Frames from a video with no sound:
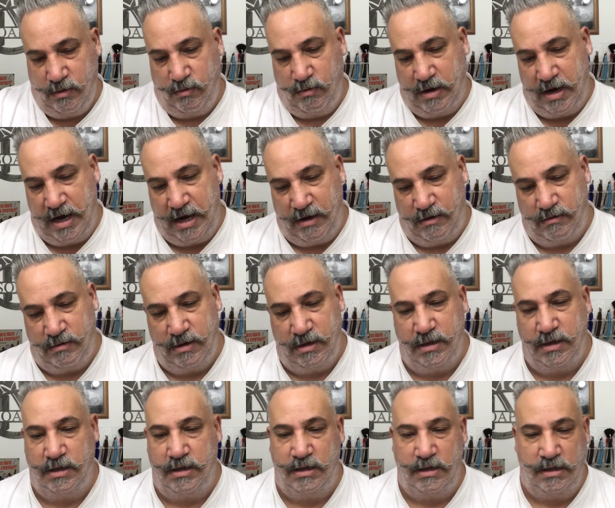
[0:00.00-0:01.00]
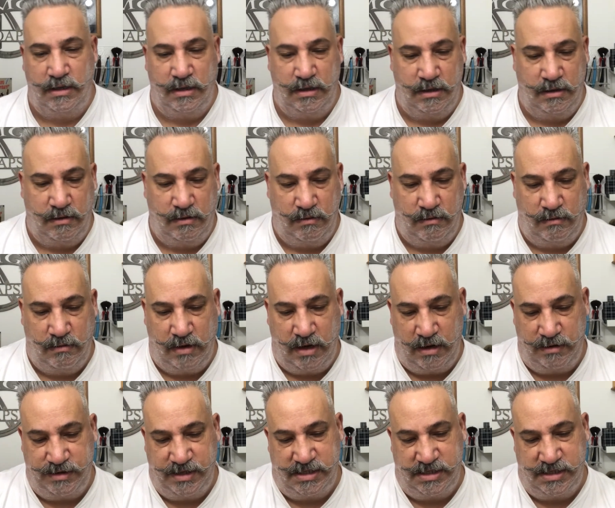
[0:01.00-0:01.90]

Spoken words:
Wow. Wow,